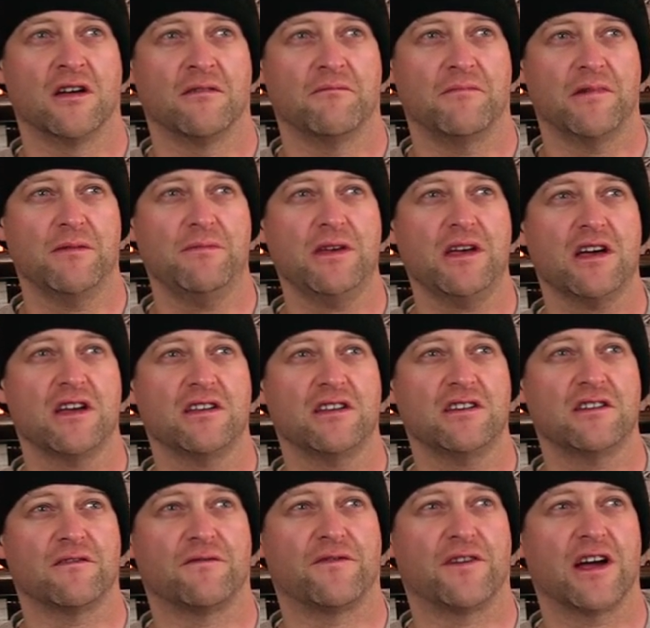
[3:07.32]
Maybe I
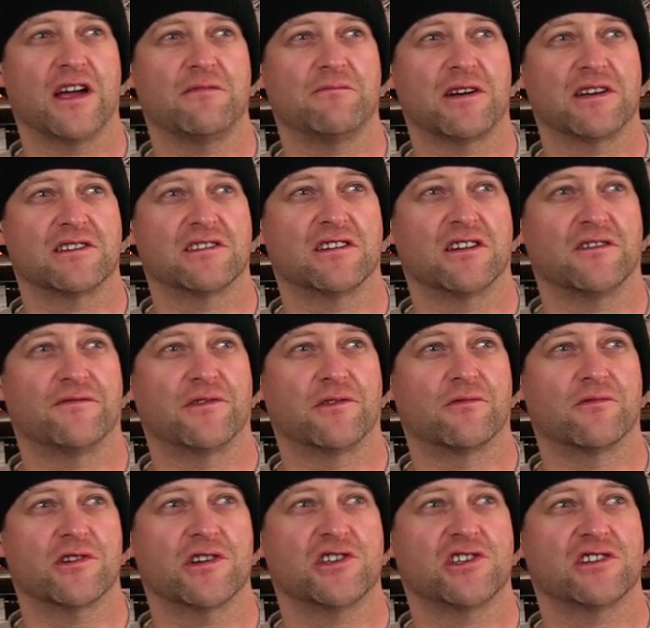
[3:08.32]
need to find myself a
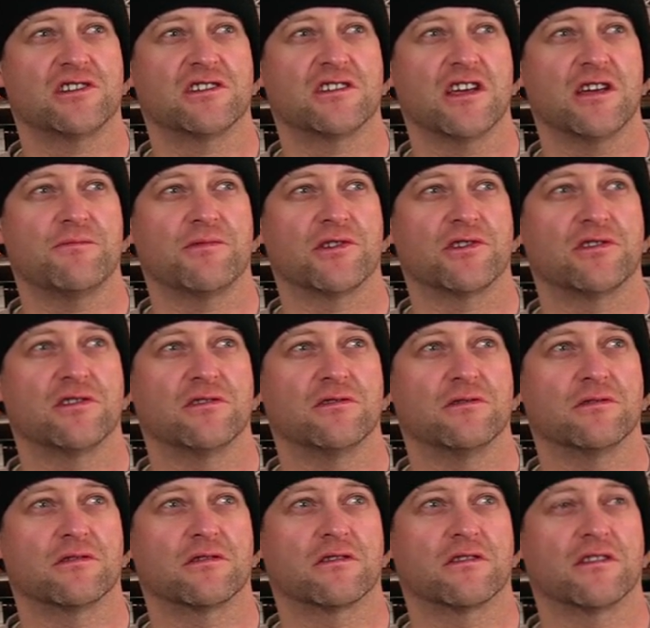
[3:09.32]
rich saber
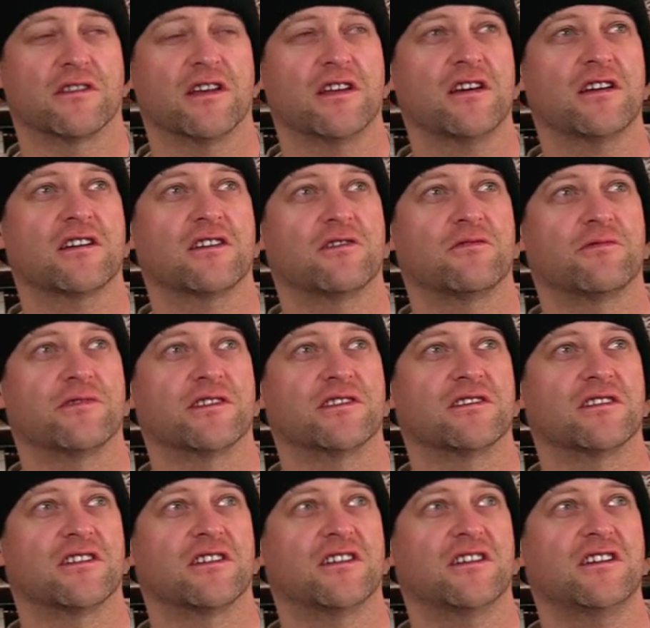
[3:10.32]
tooth, and then I can
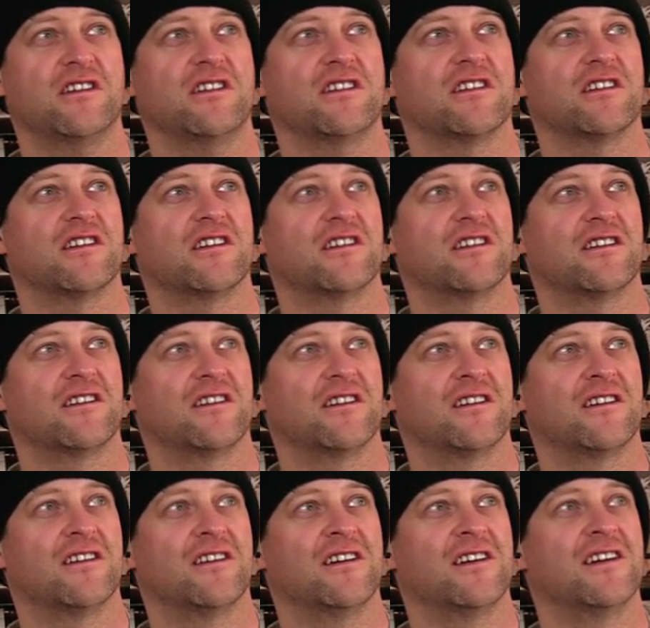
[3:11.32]
retire.
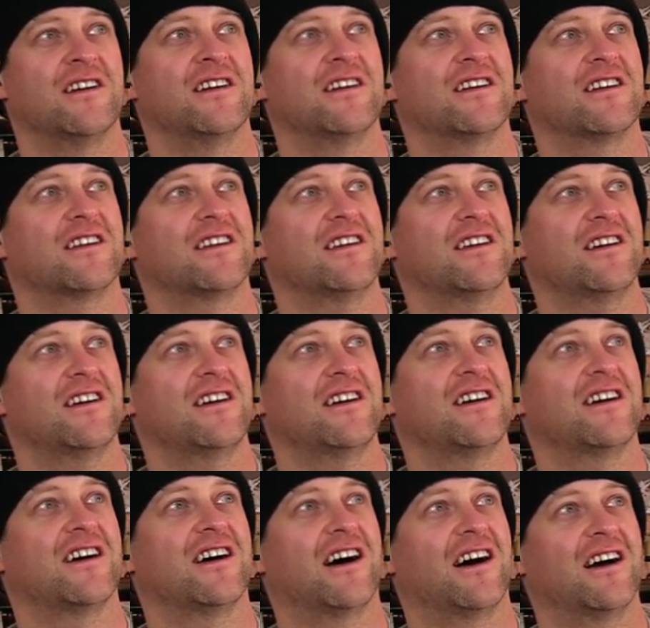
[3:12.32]

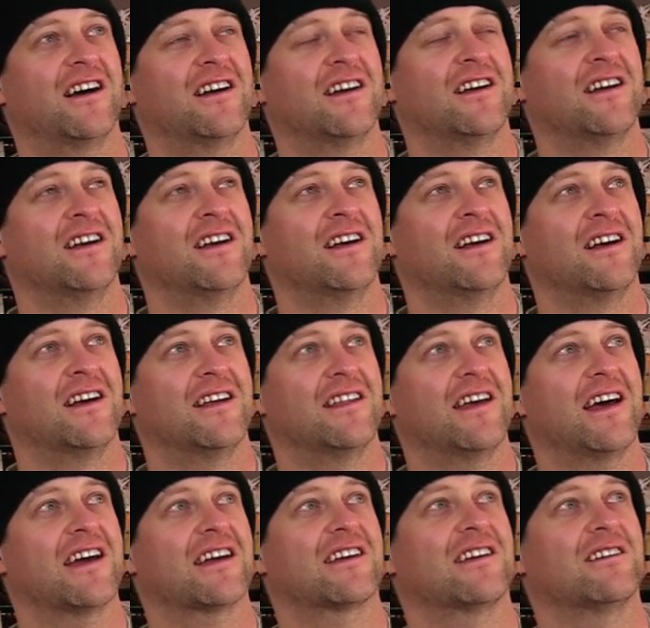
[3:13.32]
Yeah,
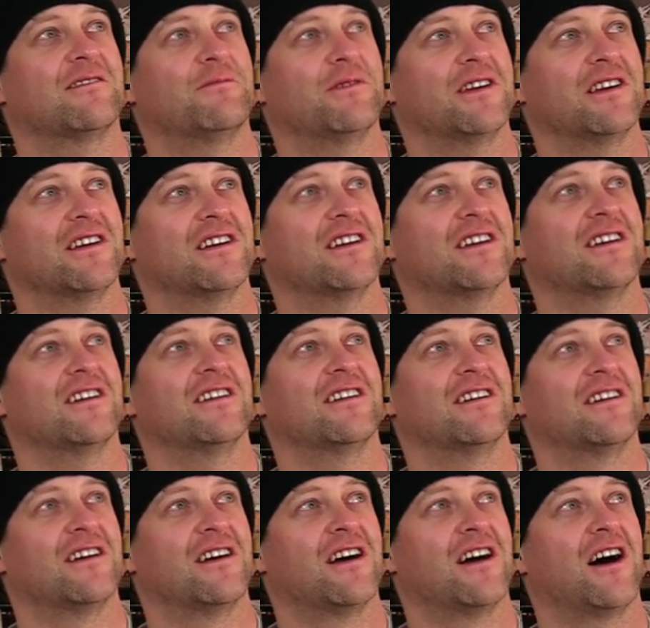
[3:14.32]
that could be it.
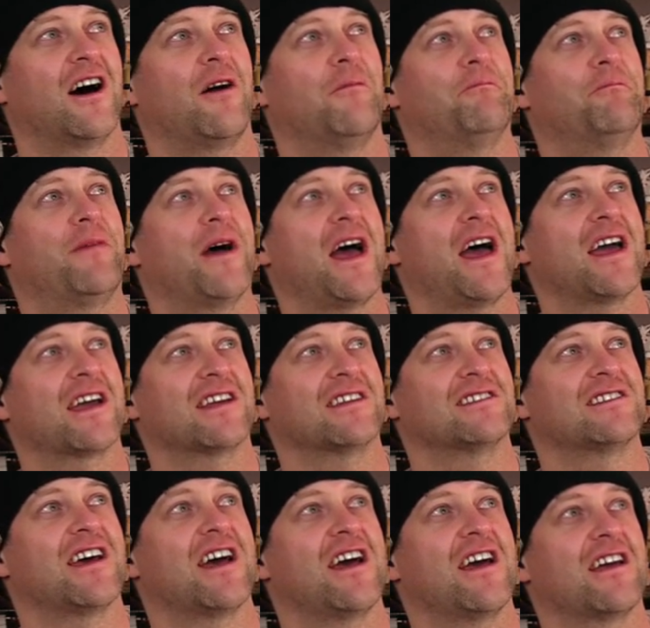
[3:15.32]
I'll bag
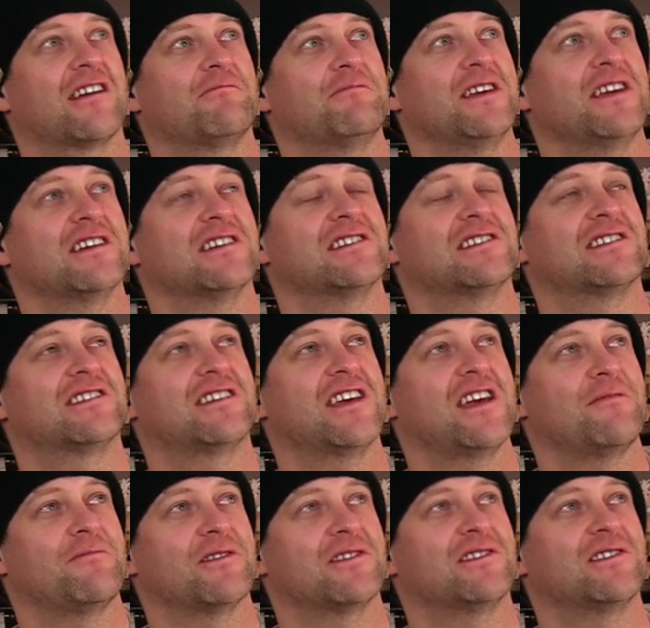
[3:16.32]
and tag me a
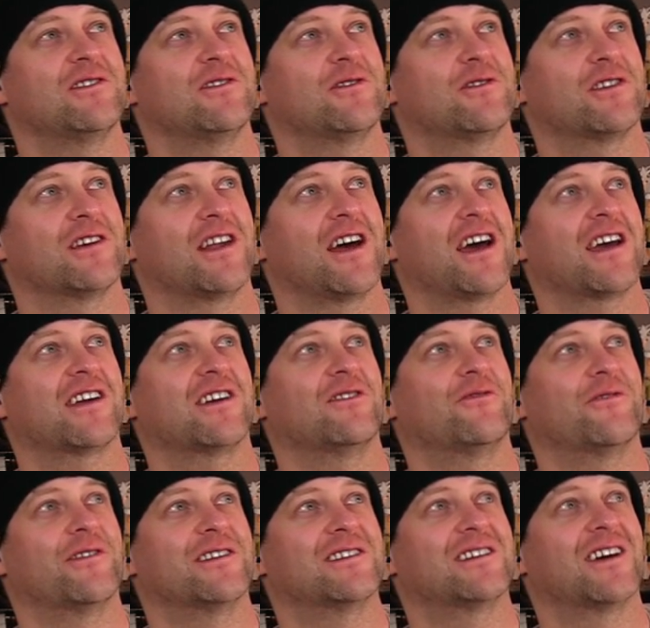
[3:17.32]
saber tooth and I
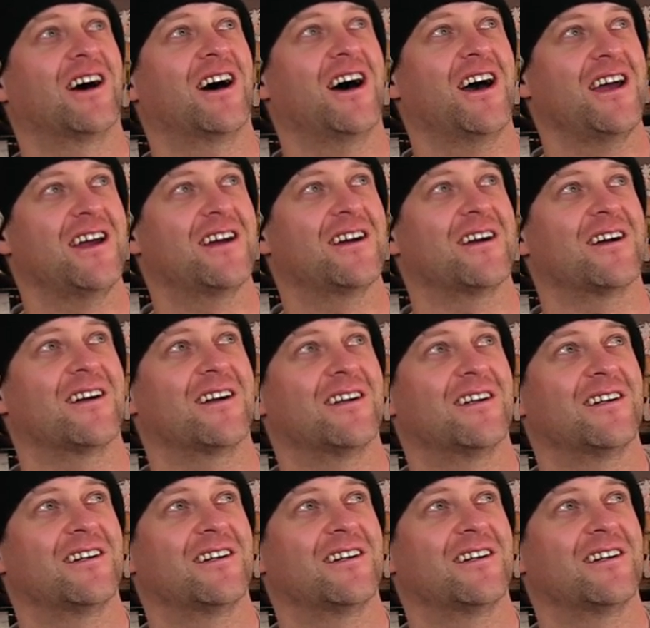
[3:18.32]
can retire.